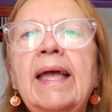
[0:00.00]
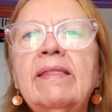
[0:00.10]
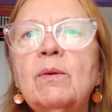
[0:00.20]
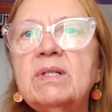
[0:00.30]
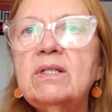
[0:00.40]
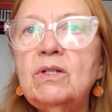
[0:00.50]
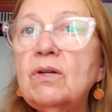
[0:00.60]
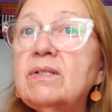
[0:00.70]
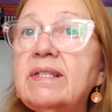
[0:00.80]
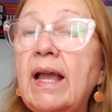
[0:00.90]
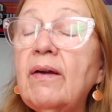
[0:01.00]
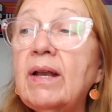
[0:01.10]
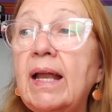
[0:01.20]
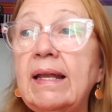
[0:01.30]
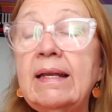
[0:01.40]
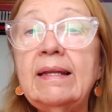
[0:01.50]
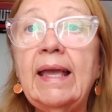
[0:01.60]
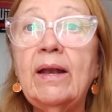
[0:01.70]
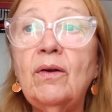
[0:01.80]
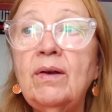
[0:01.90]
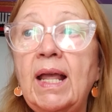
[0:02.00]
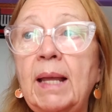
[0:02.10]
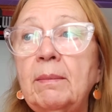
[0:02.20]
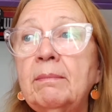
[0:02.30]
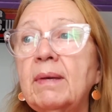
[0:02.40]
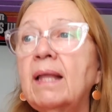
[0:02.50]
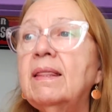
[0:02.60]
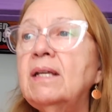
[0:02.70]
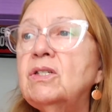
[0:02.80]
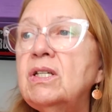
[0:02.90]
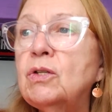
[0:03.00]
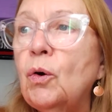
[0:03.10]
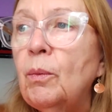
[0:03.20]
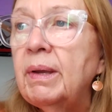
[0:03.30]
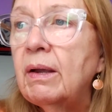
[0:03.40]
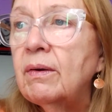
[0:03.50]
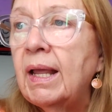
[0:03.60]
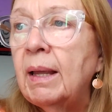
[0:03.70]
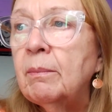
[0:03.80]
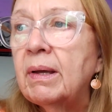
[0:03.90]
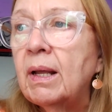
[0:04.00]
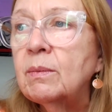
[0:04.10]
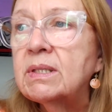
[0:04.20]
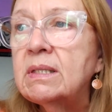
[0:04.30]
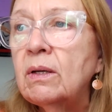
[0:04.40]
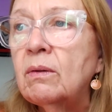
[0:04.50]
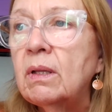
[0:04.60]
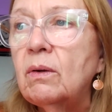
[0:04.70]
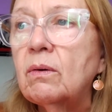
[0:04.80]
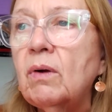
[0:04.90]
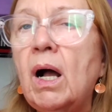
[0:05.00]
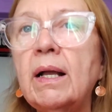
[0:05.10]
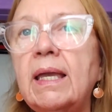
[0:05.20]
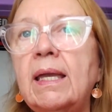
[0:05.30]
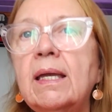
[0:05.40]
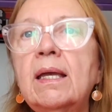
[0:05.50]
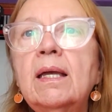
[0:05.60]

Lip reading: There was a nurse there, and I didn't get her name. I think she told me her name, but I was still a little groggy.